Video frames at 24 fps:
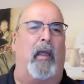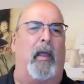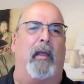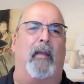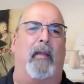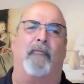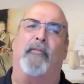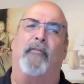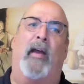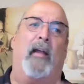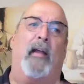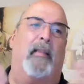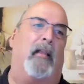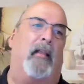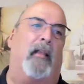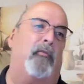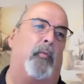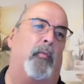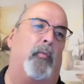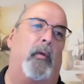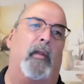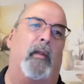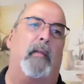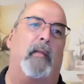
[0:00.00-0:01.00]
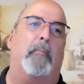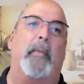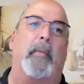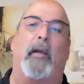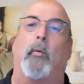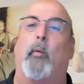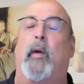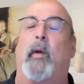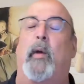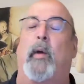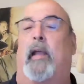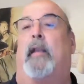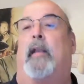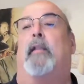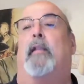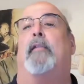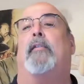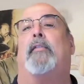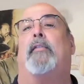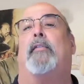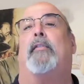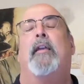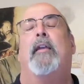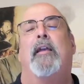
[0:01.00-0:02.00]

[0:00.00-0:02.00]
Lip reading: In fact, that's one of the big wins.